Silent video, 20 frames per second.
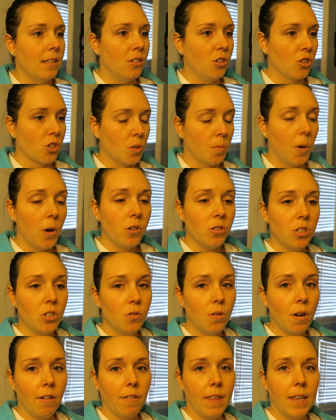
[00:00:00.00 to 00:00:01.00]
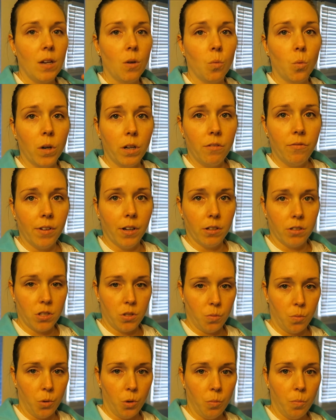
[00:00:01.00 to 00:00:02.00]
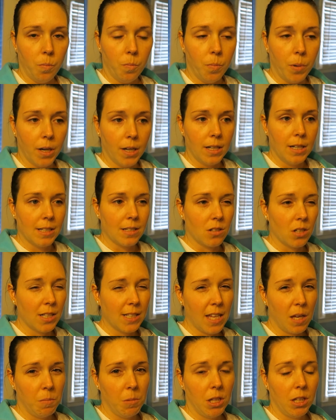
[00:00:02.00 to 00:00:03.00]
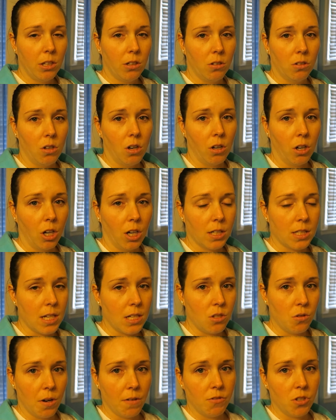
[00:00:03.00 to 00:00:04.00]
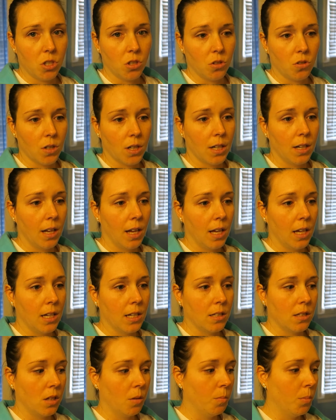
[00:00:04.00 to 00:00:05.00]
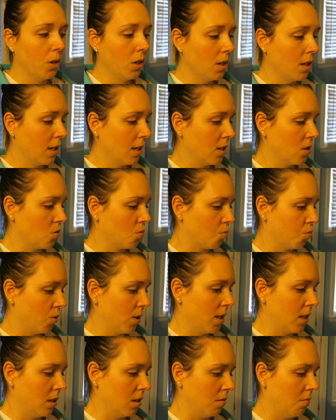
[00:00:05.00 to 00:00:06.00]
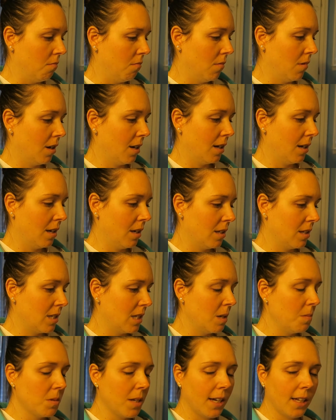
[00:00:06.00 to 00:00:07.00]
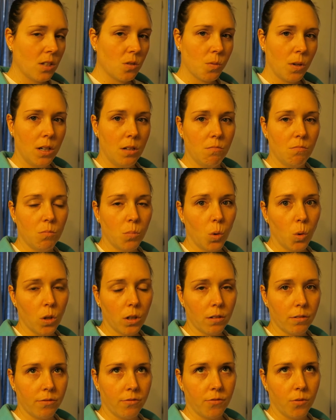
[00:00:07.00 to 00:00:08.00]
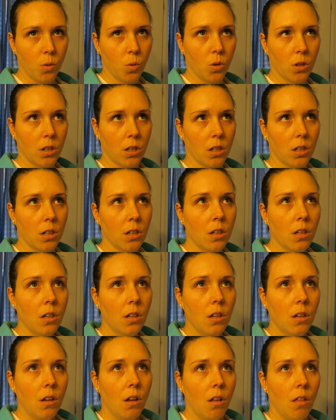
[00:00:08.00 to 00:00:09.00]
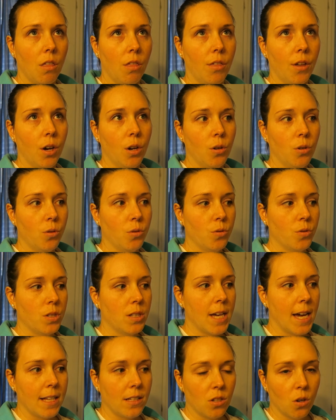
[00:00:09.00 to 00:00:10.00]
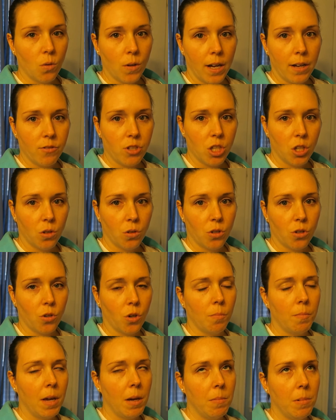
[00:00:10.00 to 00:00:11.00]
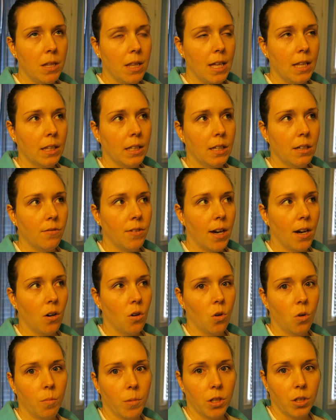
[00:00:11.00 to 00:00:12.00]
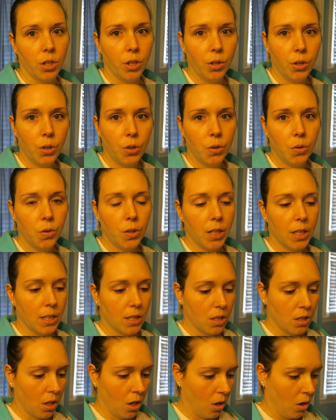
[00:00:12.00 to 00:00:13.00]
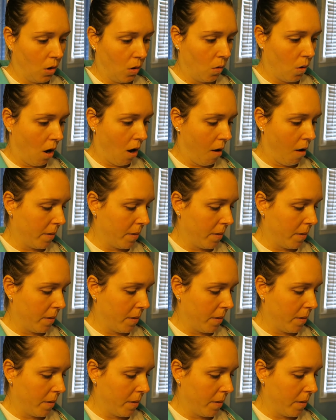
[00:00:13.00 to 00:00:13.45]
You're supposed to do everything in one fell swoop, but it's going to take me a little longer because I do have children, and the book is written, it seems like it's written more for those that don't have children, or maybe they live at home alone, and so